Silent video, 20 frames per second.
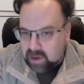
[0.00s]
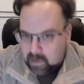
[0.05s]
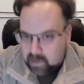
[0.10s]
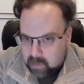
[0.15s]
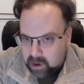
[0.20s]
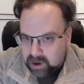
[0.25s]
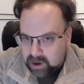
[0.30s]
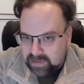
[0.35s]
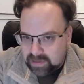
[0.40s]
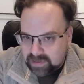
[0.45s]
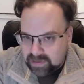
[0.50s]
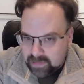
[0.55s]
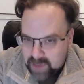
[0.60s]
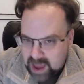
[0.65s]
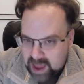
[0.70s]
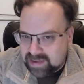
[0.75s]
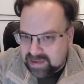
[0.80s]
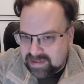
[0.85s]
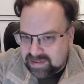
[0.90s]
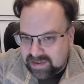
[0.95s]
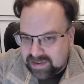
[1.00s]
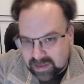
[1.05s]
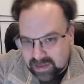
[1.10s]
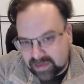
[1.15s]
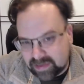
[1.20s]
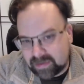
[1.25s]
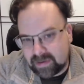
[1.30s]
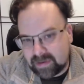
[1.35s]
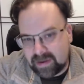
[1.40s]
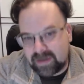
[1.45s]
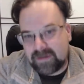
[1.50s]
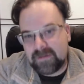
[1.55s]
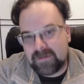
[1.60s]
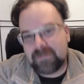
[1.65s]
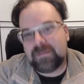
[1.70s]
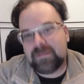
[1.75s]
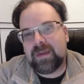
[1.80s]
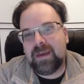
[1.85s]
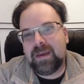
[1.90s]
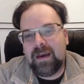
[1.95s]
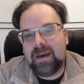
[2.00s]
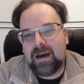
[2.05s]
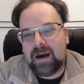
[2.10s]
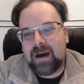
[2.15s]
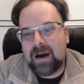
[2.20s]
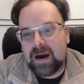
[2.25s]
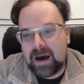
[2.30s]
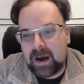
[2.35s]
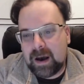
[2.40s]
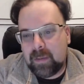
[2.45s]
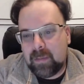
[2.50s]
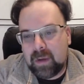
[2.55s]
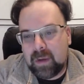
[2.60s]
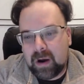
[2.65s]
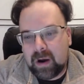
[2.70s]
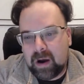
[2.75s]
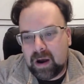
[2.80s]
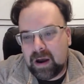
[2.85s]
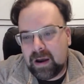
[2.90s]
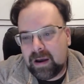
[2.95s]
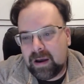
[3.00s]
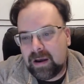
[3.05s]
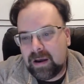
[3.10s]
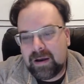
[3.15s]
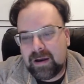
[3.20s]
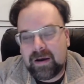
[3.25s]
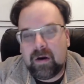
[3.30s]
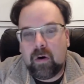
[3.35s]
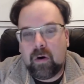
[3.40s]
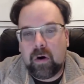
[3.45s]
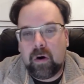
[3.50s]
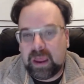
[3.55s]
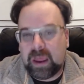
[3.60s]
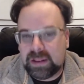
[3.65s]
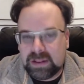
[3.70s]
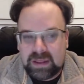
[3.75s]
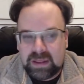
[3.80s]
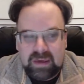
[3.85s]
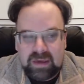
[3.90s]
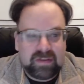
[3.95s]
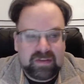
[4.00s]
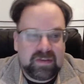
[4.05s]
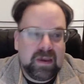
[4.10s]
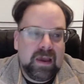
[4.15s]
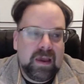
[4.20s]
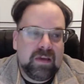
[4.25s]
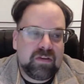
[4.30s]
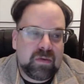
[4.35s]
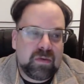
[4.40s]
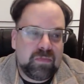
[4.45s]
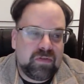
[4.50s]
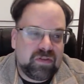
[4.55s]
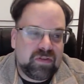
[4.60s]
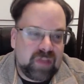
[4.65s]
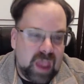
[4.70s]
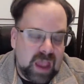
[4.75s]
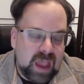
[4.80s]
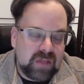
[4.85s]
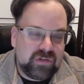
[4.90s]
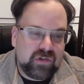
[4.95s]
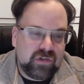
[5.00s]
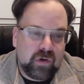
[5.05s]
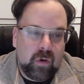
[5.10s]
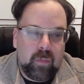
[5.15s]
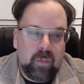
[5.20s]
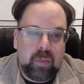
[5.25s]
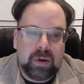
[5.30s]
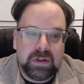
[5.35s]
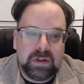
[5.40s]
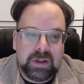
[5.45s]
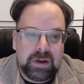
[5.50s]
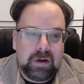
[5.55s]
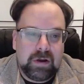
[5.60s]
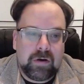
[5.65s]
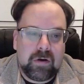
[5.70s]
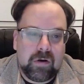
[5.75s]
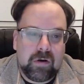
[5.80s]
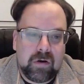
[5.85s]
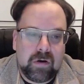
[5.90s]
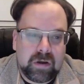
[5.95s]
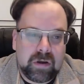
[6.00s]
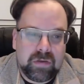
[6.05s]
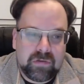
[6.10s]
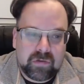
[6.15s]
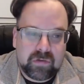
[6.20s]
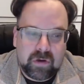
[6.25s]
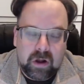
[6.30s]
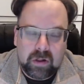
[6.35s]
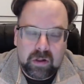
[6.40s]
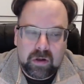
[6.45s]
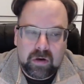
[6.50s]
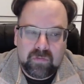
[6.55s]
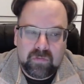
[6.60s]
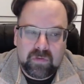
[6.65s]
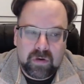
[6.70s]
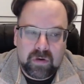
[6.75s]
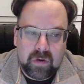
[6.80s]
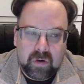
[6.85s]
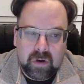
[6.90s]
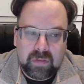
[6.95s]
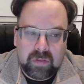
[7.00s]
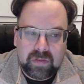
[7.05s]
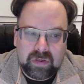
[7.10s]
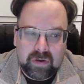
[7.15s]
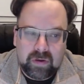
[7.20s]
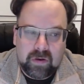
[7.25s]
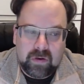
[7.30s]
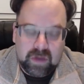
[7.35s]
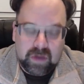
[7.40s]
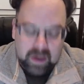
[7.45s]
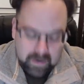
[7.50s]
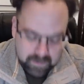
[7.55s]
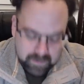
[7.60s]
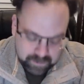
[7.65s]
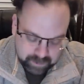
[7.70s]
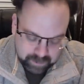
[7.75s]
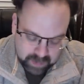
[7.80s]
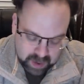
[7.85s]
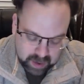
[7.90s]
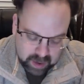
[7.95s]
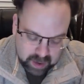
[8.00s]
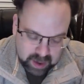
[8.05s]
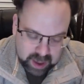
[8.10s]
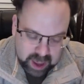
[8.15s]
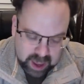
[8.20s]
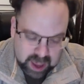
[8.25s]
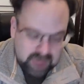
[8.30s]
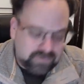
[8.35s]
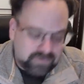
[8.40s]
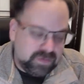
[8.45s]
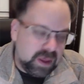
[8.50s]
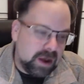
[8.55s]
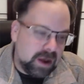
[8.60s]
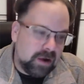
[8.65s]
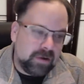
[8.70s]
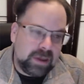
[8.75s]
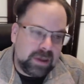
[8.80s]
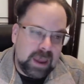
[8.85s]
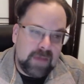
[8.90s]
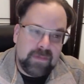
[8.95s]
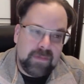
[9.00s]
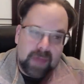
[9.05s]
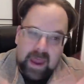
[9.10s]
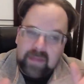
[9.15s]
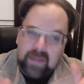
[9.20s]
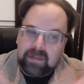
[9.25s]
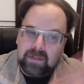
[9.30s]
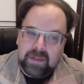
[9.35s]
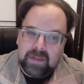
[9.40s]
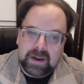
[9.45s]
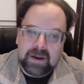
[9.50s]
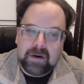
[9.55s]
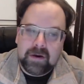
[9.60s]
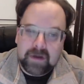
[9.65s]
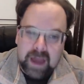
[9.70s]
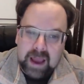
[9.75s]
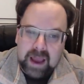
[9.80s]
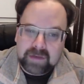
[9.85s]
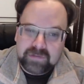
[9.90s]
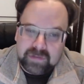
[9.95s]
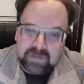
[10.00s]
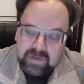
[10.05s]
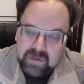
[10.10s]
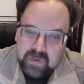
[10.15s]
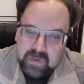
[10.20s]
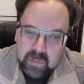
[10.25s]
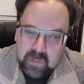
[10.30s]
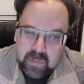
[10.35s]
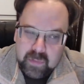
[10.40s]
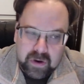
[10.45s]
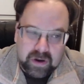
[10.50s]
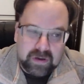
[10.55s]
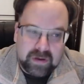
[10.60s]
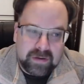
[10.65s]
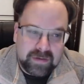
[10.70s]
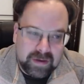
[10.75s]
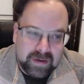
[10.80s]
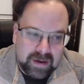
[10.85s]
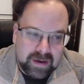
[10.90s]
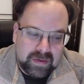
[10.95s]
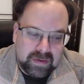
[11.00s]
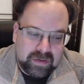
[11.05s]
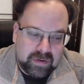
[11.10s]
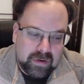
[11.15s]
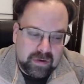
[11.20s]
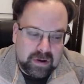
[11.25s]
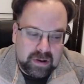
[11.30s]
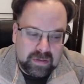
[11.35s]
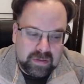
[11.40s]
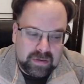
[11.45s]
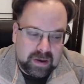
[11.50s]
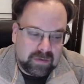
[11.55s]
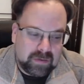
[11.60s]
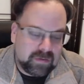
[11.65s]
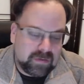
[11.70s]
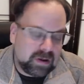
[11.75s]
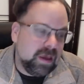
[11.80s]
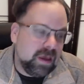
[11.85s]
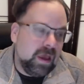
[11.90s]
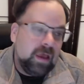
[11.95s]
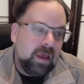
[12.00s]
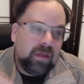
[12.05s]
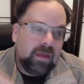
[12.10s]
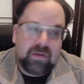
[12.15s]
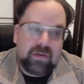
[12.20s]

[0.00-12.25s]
want in Damascus, or at least substantial political control over North Syria. If they don't get that, then they don't actually support Syrian integrity. The